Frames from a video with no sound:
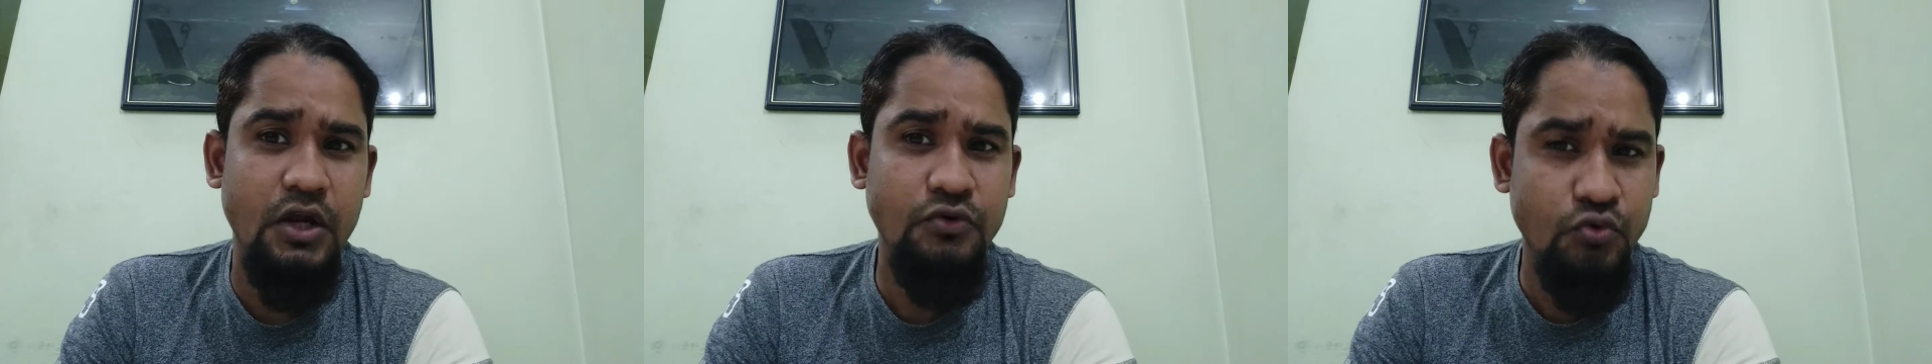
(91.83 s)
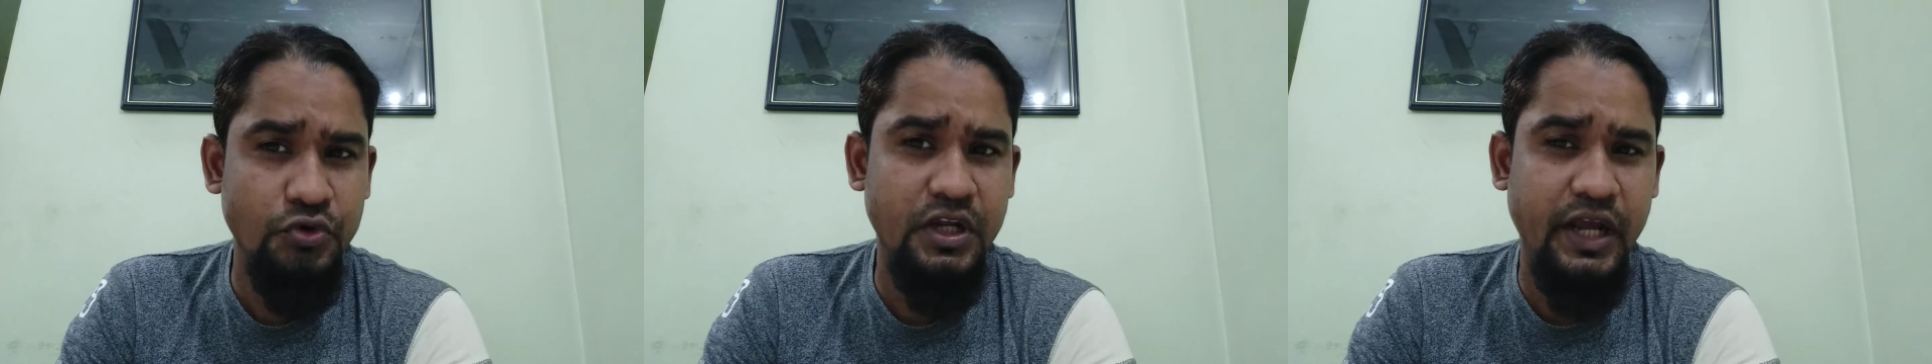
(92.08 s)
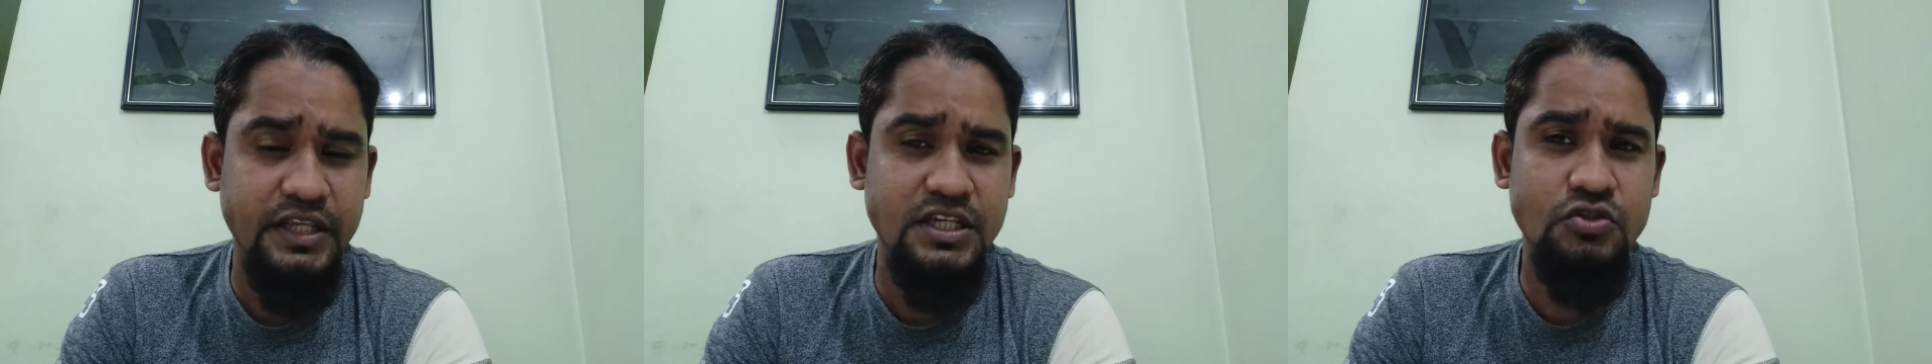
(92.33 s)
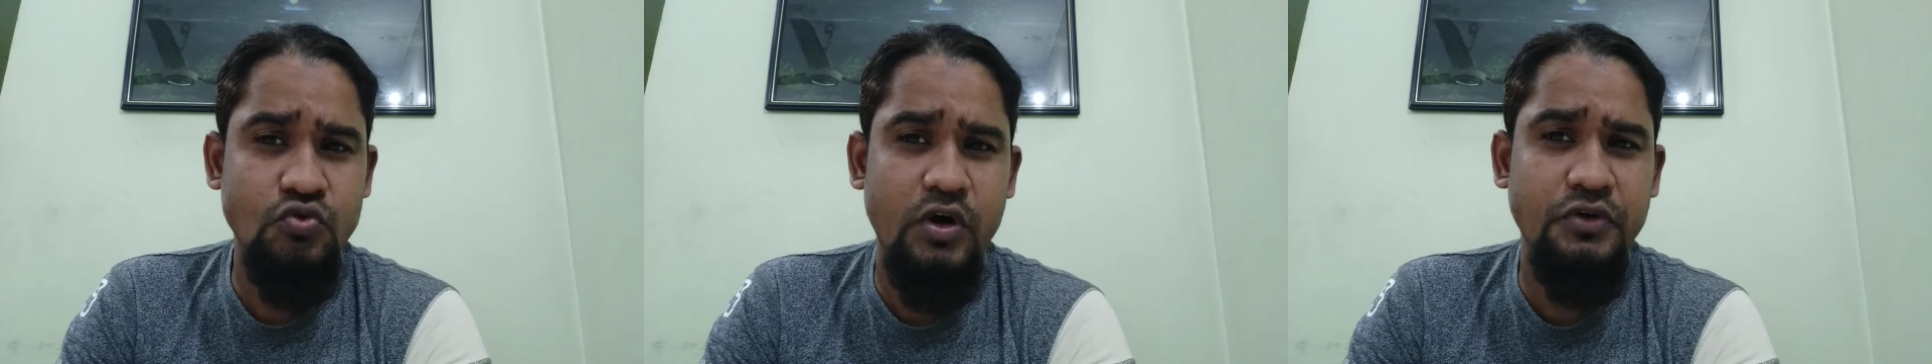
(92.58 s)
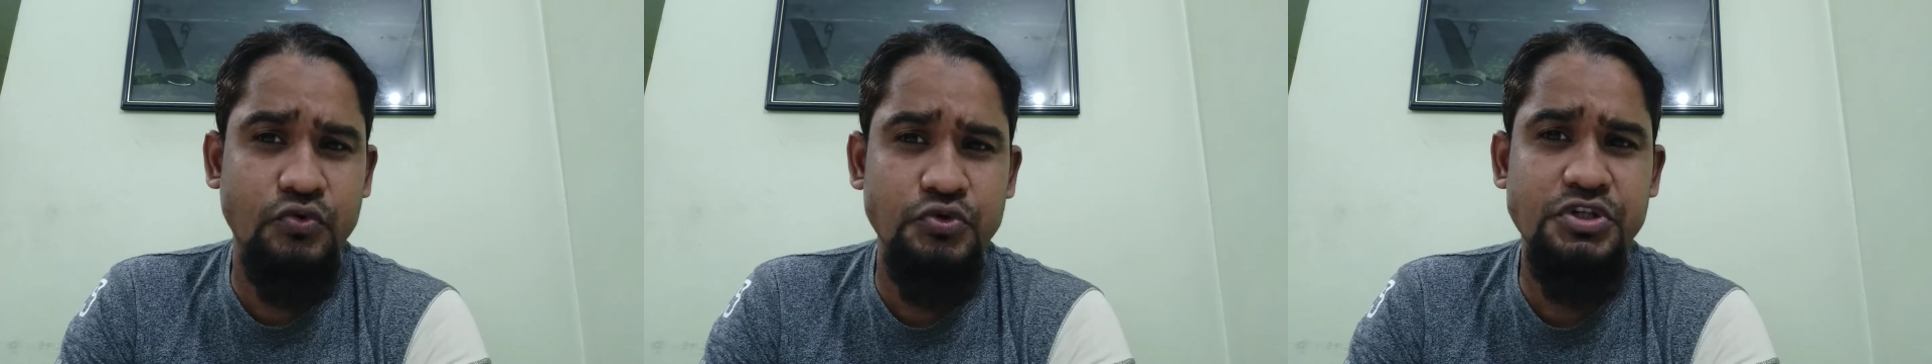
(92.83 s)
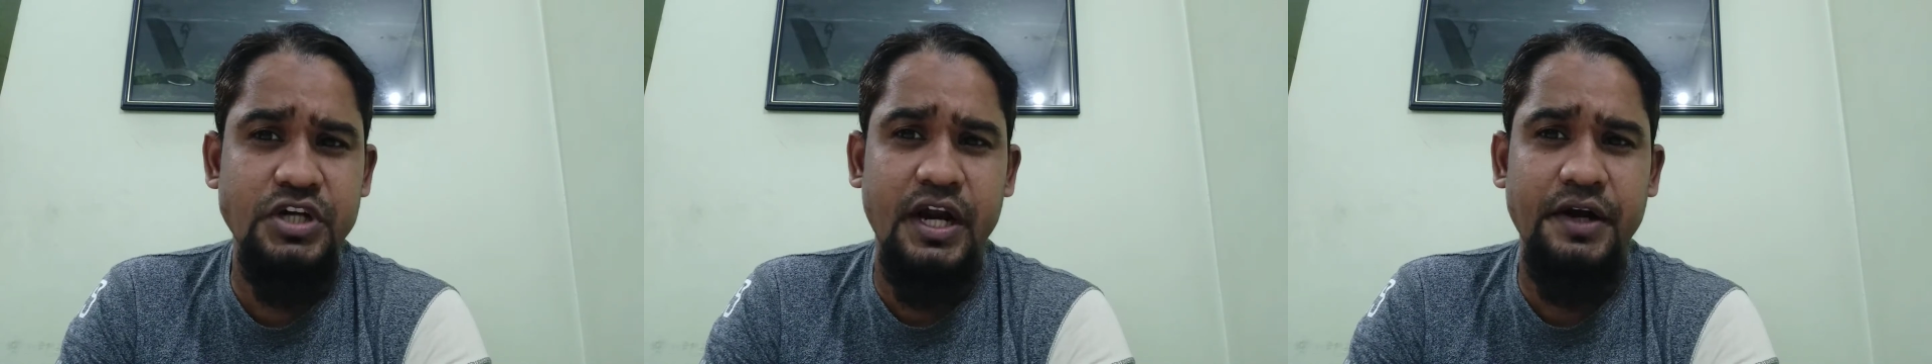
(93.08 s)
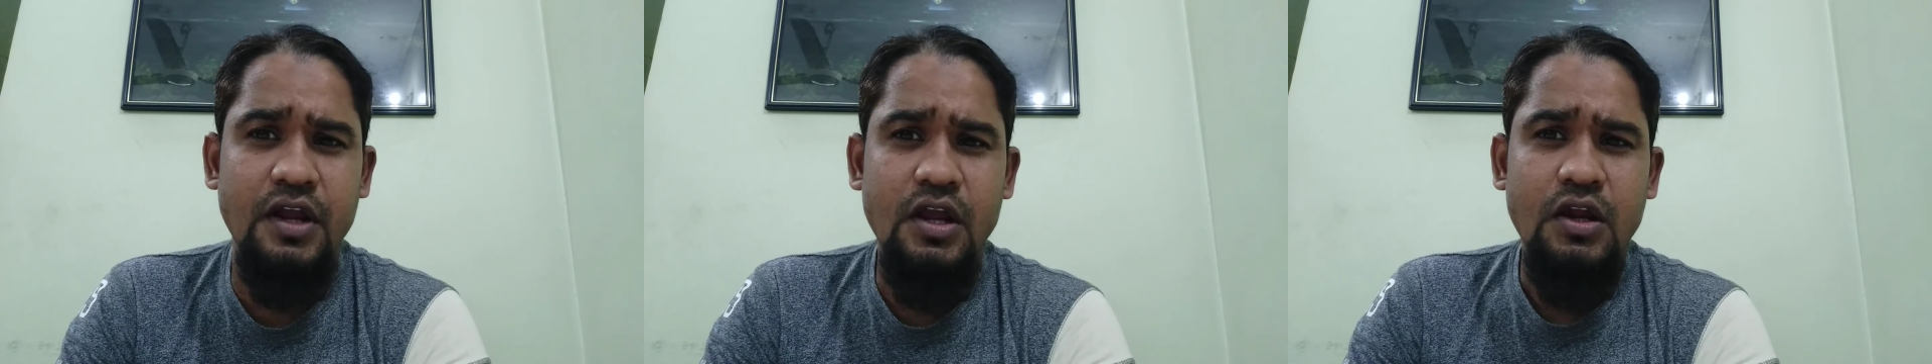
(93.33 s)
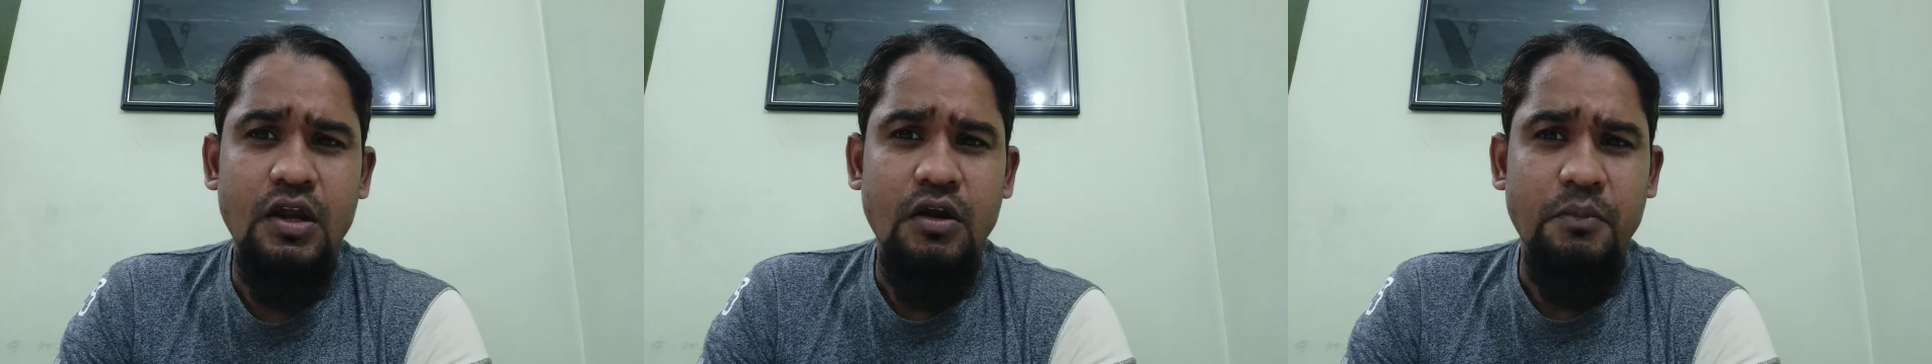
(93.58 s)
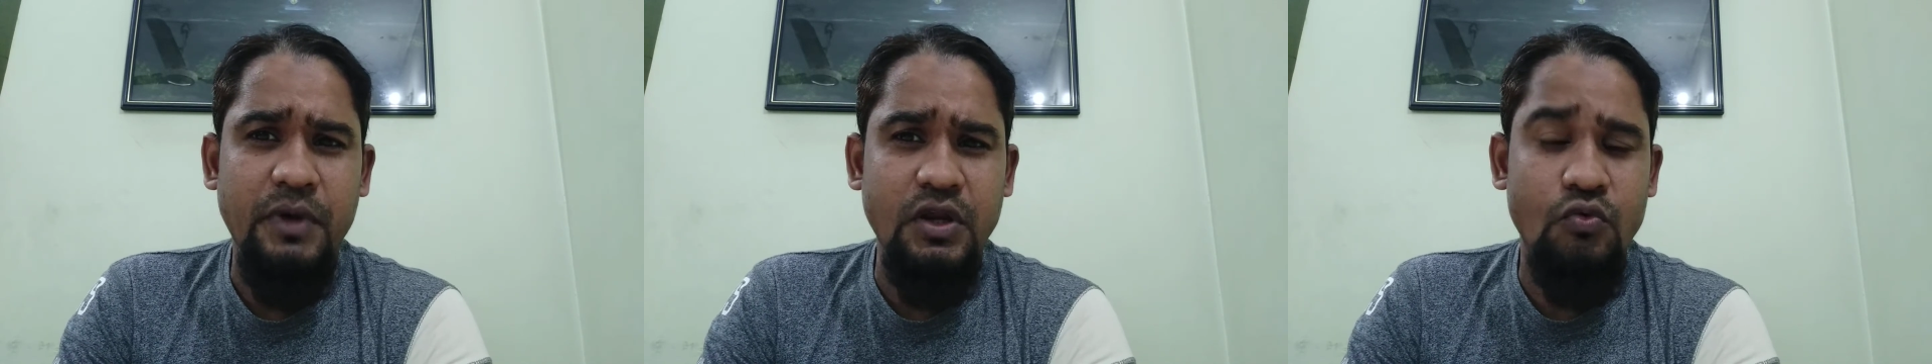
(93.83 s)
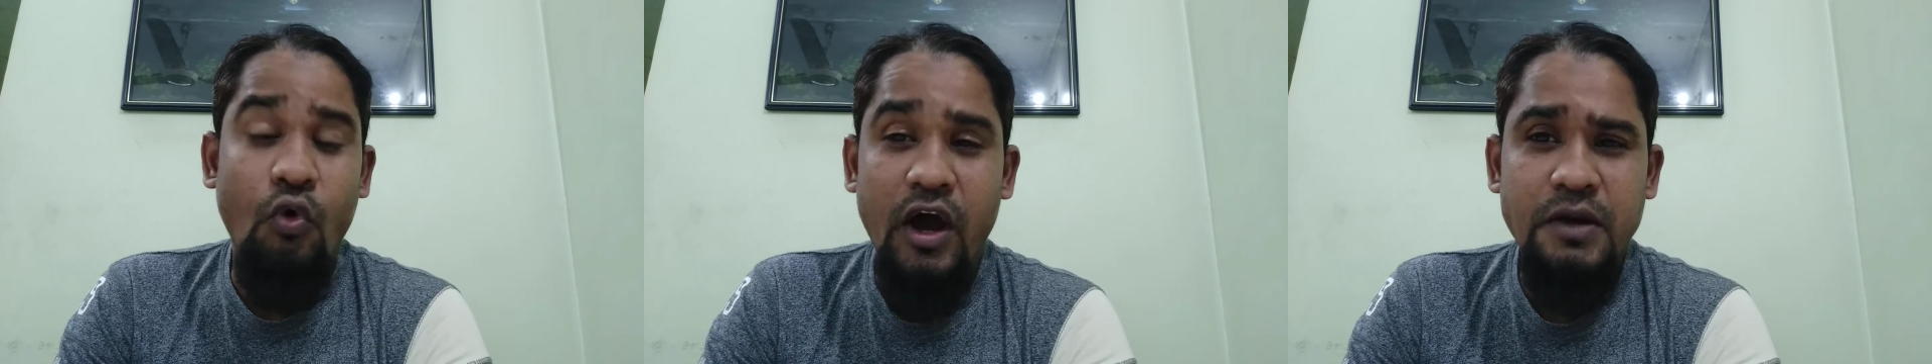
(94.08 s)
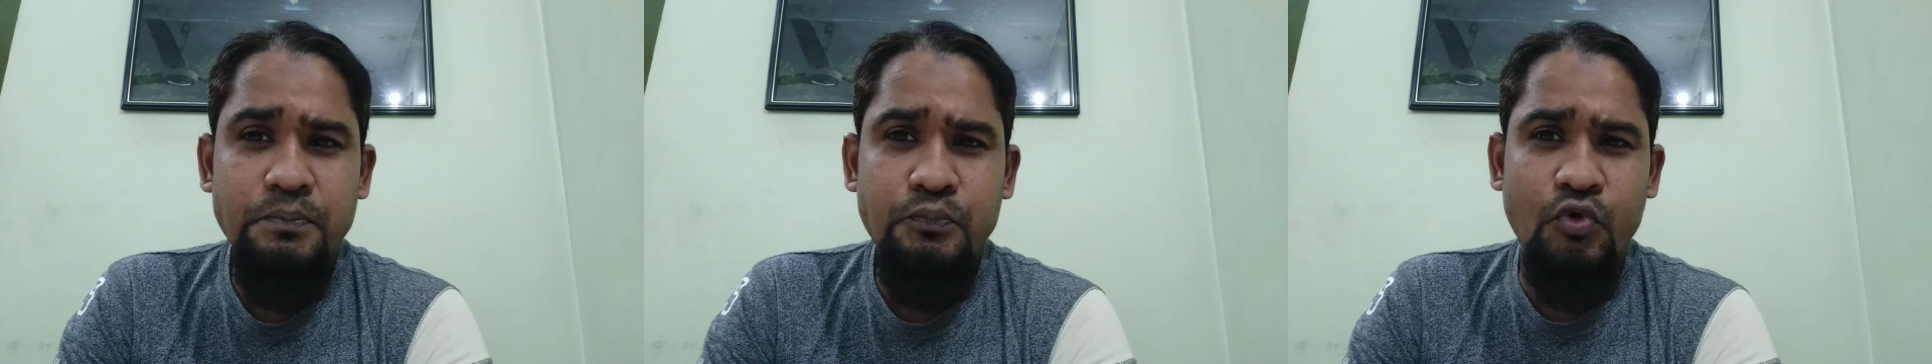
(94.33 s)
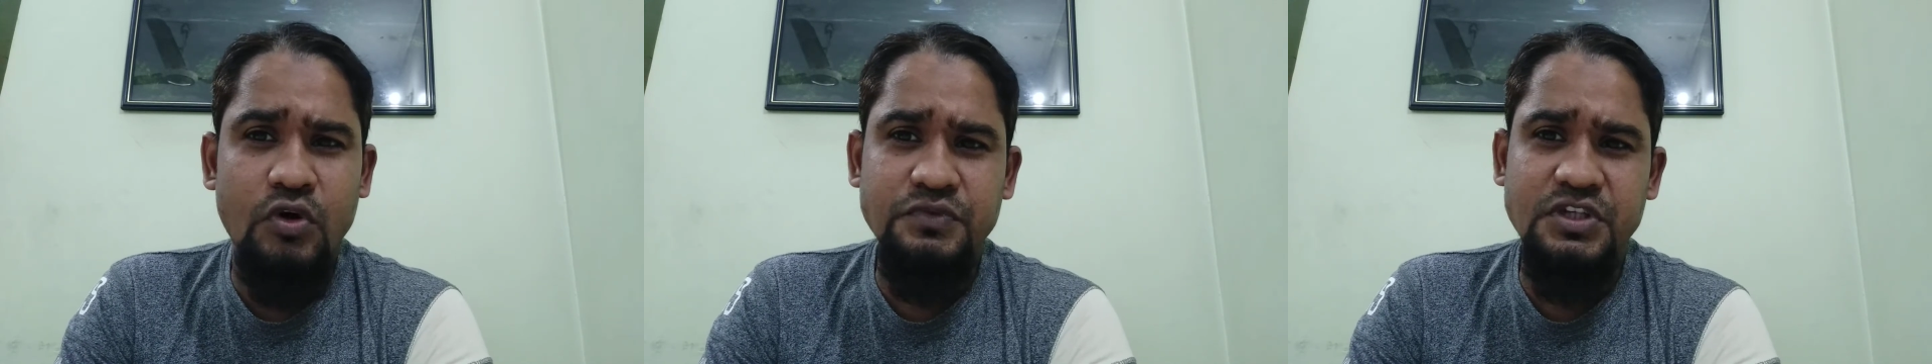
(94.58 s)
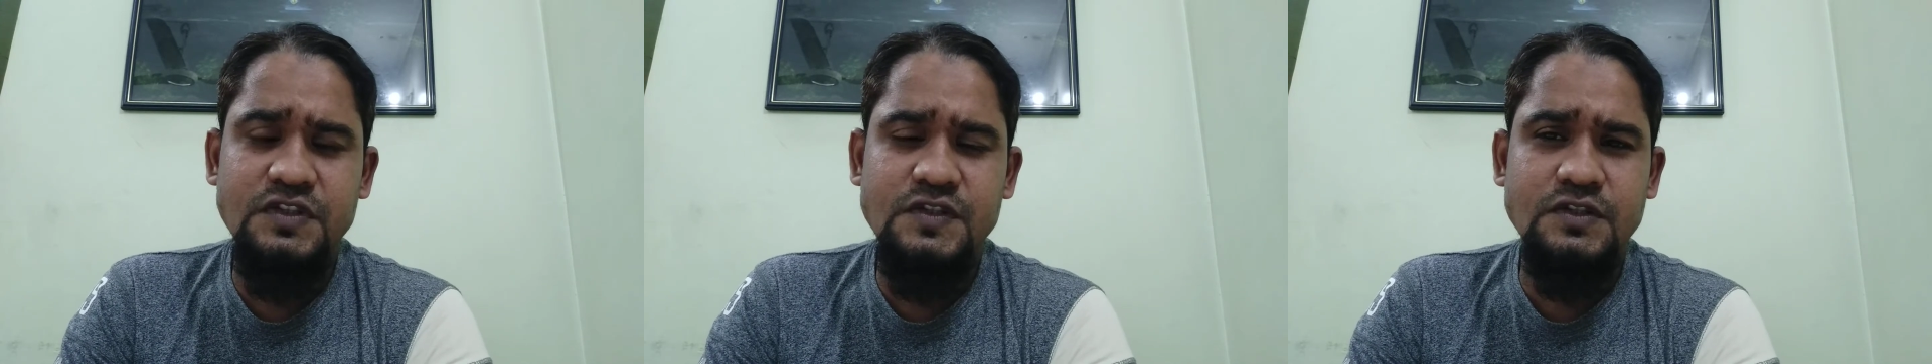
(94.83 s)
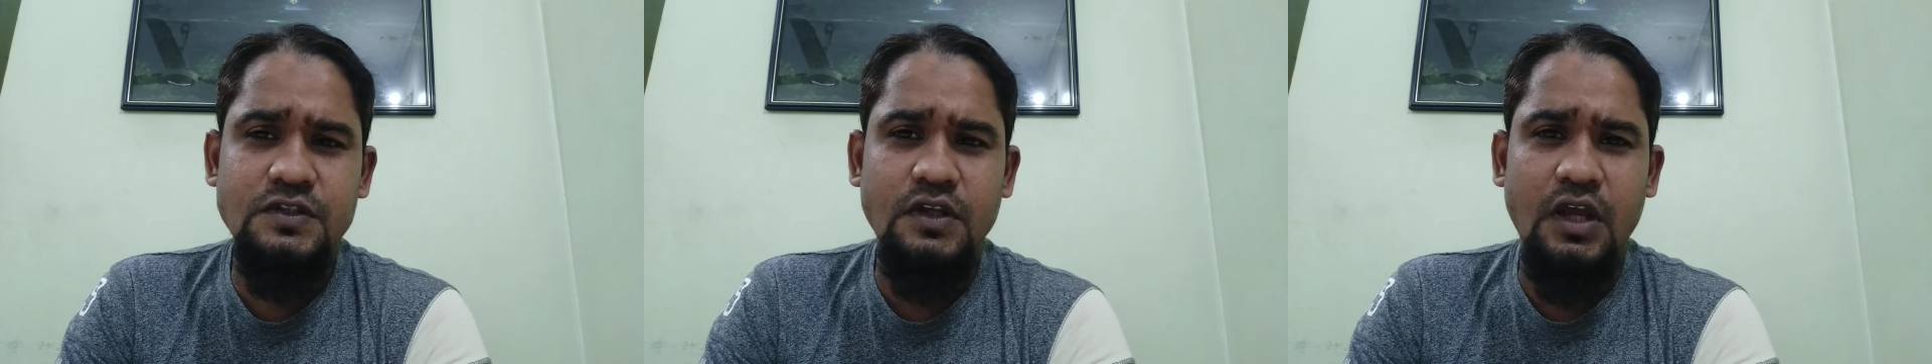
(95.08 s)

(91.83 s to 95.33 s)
today I just want to share my one promise,